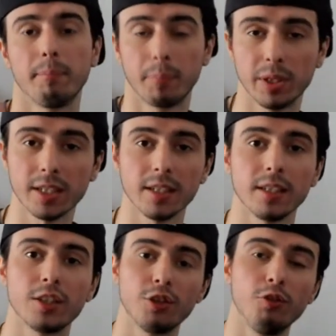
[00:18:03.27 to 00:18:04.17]
Put it
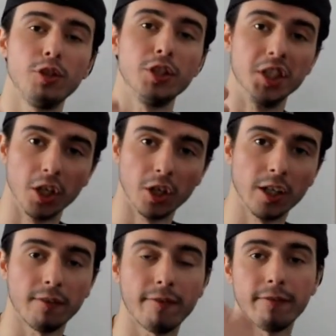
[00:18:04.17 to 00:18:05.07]
to
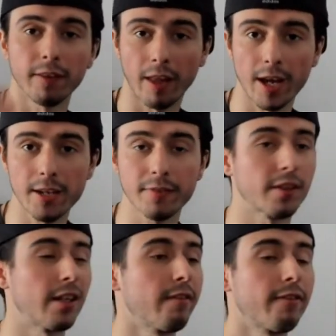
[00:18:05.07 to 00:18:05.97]
your life
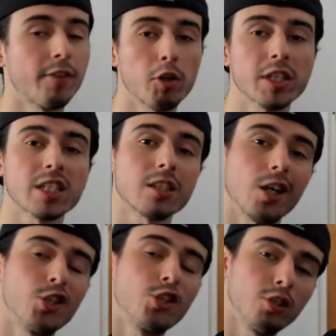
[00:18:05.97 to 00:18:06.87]
and focus
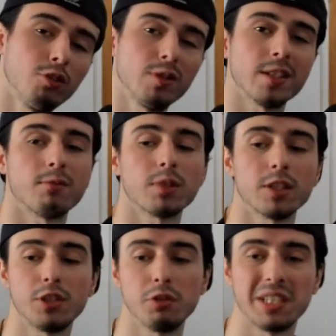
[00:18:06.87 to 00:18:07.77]
on you and
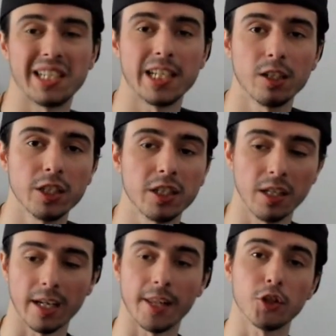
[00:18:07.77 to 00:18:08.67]
really do the healing
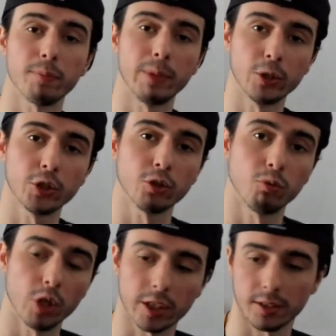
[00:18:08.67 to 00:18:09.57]
and the spiritual
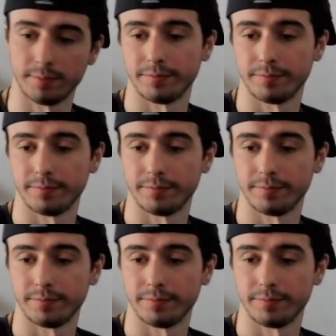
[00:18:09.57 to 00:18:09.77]
work.